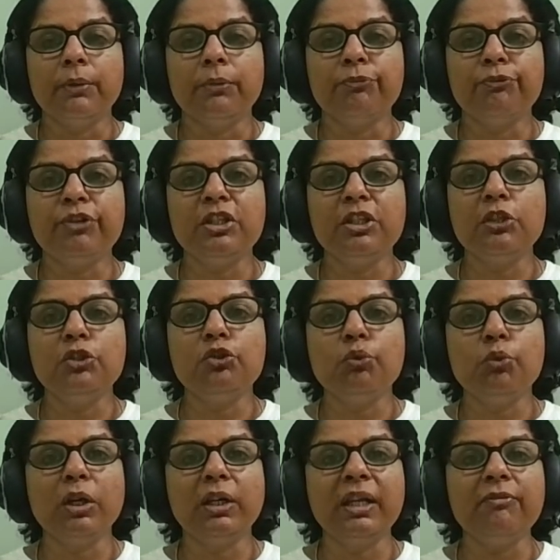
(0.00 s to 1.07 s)
fit into
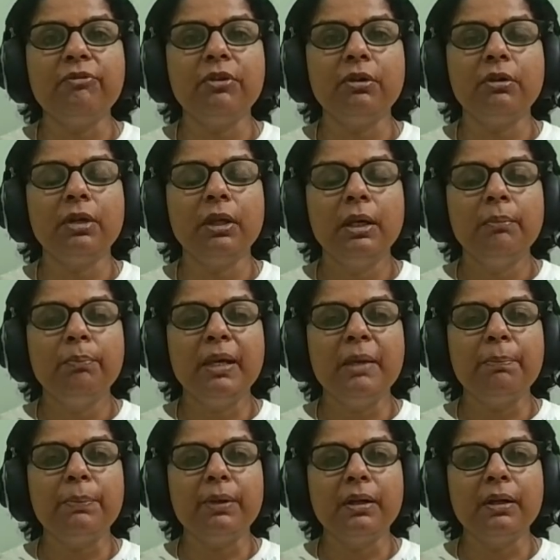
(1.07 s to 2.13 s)
whatever
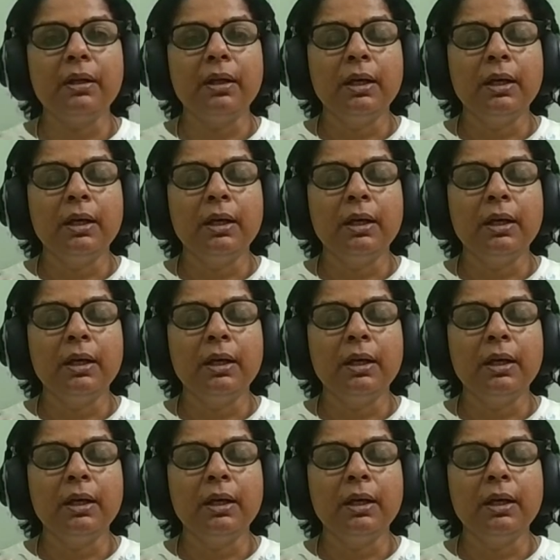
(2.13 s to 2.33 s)
people